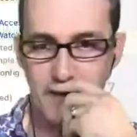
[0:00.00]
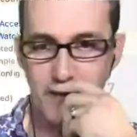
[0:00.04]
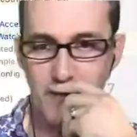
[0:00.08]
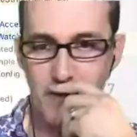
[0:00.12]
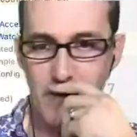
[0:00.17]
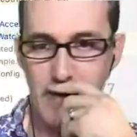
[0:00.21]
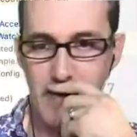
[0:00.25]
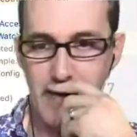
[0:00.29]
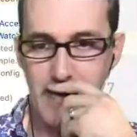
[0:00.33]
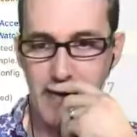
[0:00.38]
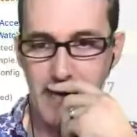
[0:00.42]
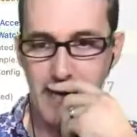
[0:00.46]

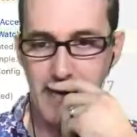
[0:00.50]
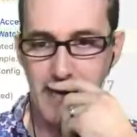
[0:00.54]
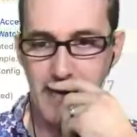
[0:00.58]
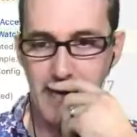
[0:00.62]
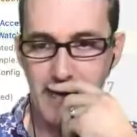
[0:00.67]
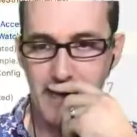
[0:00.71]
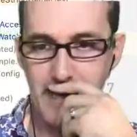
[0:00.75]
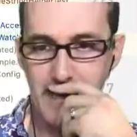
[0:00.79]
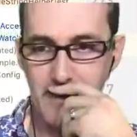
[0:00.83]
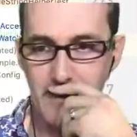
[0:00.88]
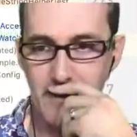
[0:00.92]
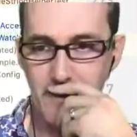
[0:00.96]

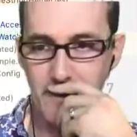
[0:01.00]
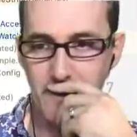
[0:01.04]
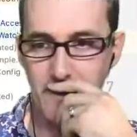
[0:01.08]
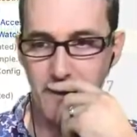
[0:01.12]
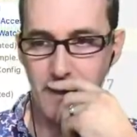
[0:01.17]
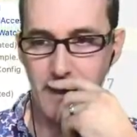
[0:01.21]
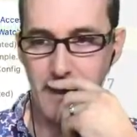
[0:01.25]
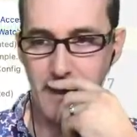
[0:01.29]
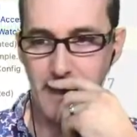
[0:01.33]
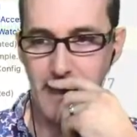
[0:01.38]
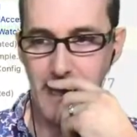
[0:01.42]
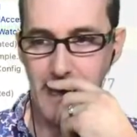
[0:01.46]
why
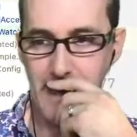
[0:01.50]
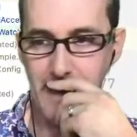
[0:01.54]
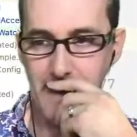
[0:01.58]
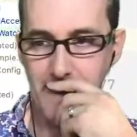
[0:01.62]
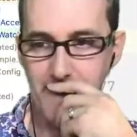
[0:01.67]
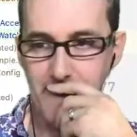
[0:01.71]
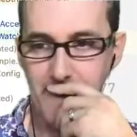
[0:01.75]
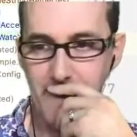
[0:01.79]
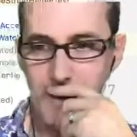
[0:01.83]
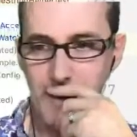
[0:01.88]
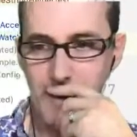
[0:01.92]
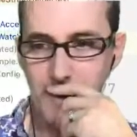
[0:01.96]
we
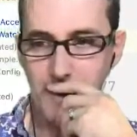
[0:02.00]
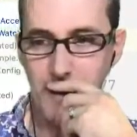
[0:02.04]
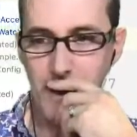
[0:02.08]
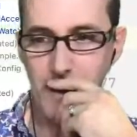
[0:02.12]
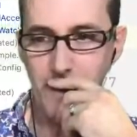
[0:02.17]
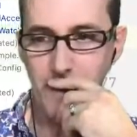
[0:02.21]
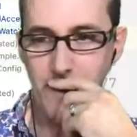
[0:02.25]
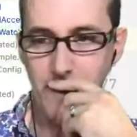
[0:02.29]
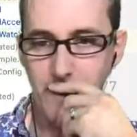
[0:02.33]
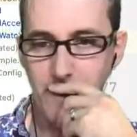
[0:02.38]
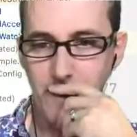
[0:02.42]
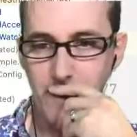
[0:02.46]
have our
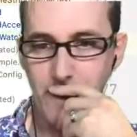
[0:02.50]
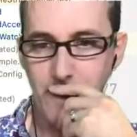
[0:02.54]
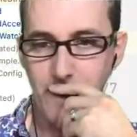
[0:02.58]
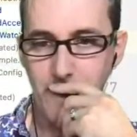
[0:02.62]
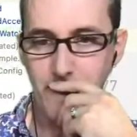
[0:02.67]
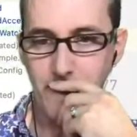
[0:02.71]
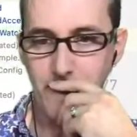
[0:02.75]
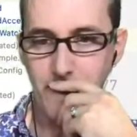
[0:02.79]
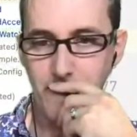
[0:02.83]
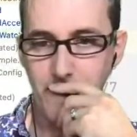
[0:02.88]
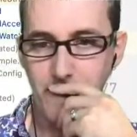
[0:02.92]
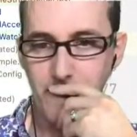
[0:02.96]
problem.
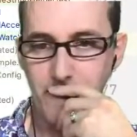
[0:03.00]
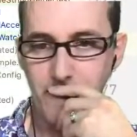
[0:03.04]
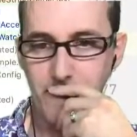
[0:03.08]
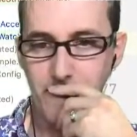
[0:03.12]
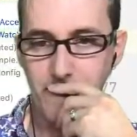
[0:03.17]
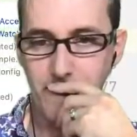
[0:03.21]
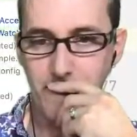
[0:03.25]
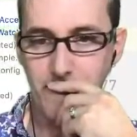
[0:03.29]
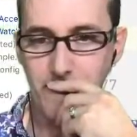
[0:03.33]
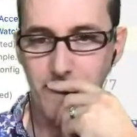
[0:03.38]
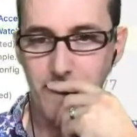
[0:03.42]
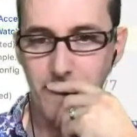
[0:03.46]

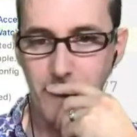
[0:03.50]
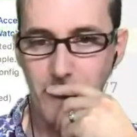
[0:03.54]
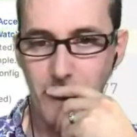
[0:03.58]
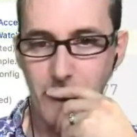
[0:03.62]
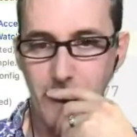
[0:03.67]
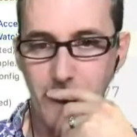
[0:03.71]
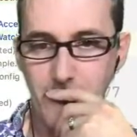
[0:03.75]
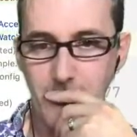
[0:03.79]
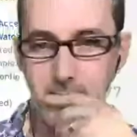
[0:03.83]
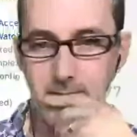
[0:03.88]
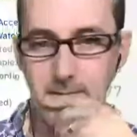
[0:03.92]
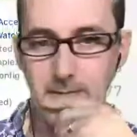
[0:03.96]
Well,
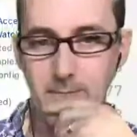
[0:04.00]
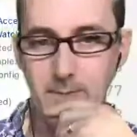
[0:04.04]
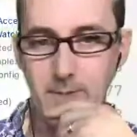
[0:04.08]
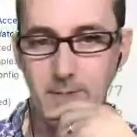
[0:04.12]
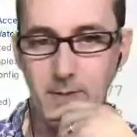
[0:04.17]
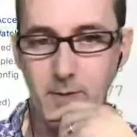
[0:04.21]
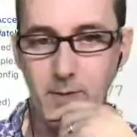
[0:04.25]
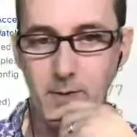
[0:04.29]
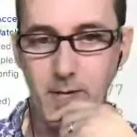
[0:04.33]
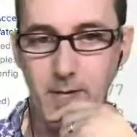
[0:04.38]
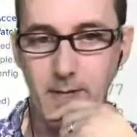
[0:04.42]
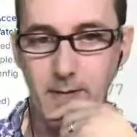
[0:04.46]
let's see what's
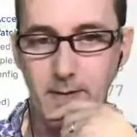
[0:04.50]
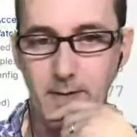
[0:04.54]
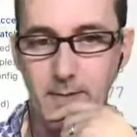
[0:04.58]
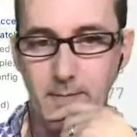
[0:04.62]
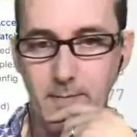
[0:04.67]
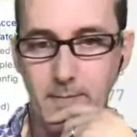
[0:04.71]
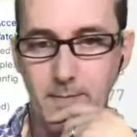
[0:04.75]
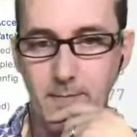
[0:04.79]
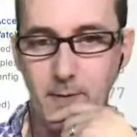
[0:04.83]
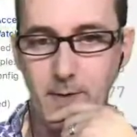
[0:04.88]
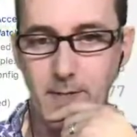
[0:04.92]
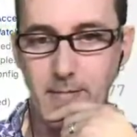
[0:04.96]
going on.
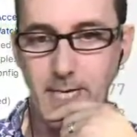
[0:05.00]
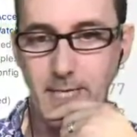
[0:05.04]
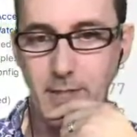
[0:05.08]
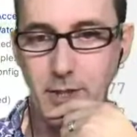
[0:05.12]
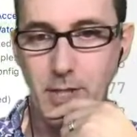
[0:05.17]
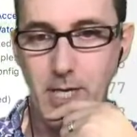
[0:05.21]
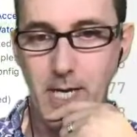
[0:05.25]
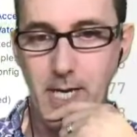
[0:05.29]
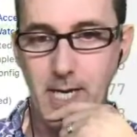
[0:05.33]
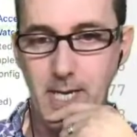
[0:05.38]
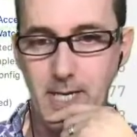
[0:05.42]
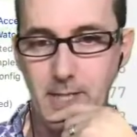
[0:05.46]
Before text
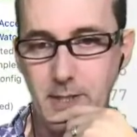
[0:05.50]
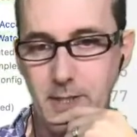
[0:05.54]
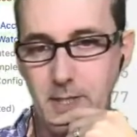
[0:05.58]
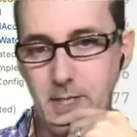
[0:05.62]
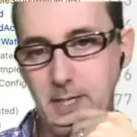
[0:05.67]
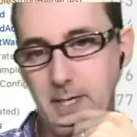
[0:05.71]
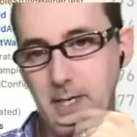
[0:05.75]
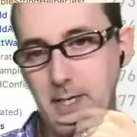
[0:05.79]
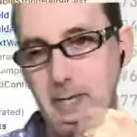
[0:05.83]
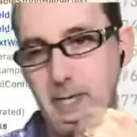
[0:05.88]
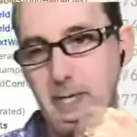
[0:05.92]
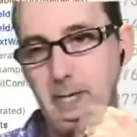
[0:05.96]
change,
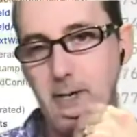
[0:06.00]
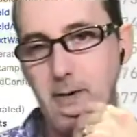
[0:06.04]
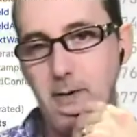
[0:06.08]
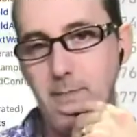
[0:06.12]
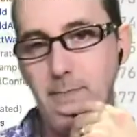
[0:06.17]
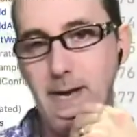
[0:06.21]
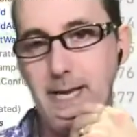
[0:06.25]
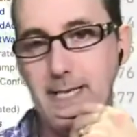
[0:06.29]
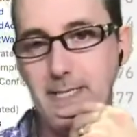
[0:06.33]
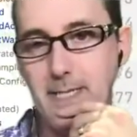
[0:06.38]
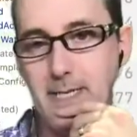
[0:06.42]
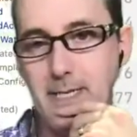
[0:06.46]

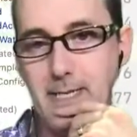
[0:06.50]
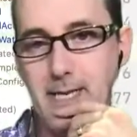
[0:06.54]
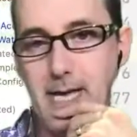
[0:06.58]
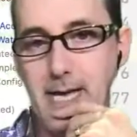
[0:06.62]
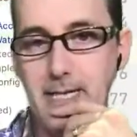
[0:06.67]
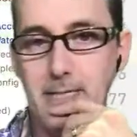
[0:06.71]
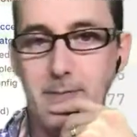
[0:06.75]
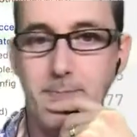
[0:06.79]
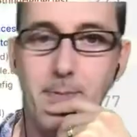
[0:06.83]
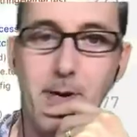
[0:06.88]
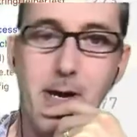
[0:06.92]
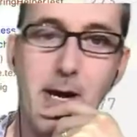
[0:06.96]
pass in
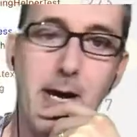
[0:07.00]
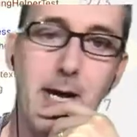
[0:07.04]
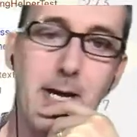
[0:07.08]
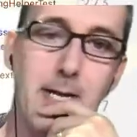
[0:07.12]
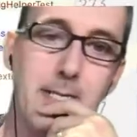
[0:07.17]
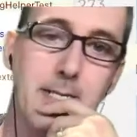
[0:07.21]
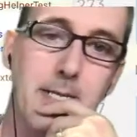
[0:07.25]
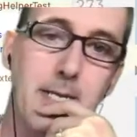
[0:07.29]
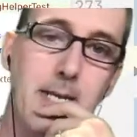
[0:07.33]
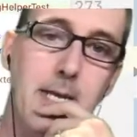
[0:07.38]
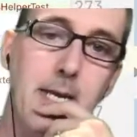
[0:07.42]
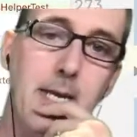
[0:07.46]
text
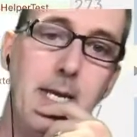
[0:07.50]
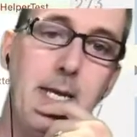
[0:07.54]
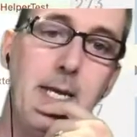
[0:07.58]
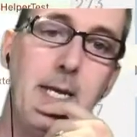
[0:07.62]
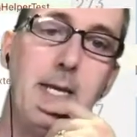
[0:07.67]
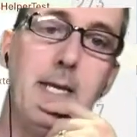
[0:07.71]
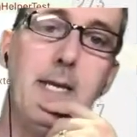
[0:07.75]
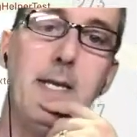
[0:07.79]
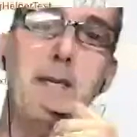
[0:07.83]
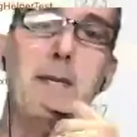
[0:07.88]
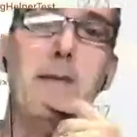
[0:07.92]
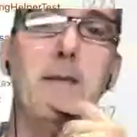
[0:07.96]
box
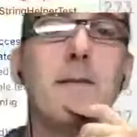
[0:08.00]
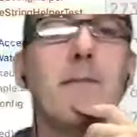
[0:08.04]
again.